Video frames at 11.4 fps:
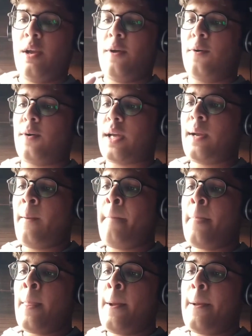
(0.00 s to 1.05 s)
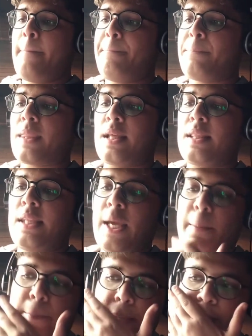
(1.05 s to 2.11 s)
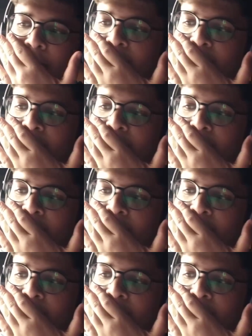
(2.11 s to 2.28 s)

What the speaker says: Okay, they begin